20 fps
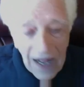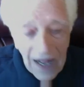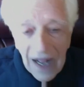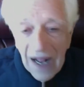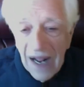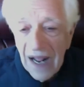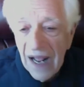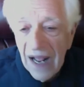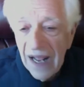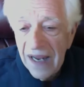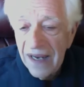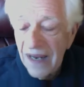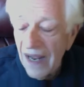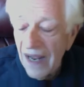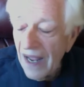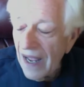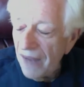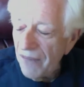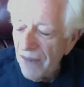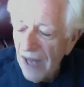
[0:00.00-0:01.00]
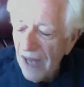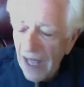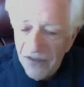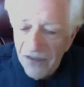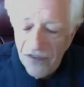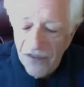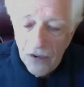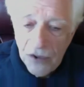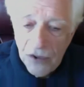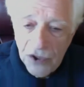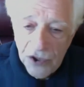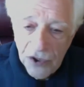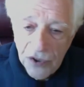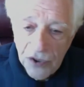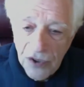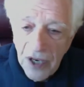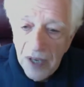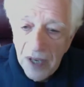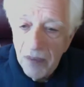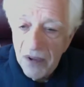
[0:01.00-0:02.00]
I'm not so
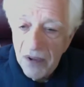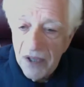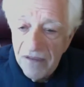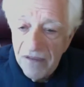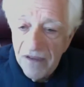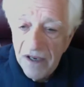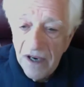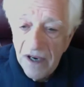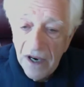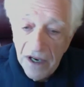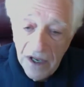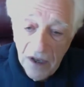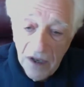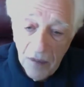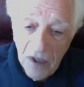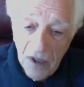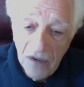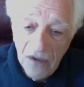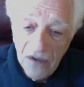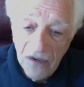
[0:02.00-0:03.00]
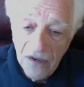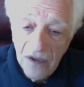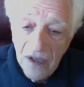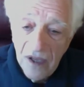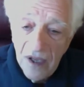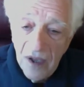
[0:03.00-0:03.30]
sure I believe in arguments.